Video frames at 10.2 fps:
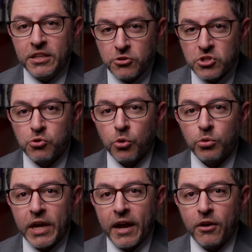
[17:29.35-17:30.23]
and you
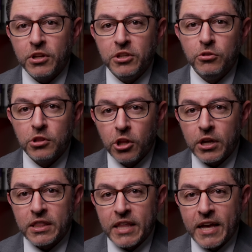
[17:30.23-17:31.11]
scroll down and you
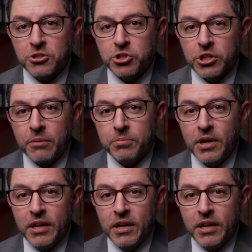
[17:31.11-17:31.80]
look at that chip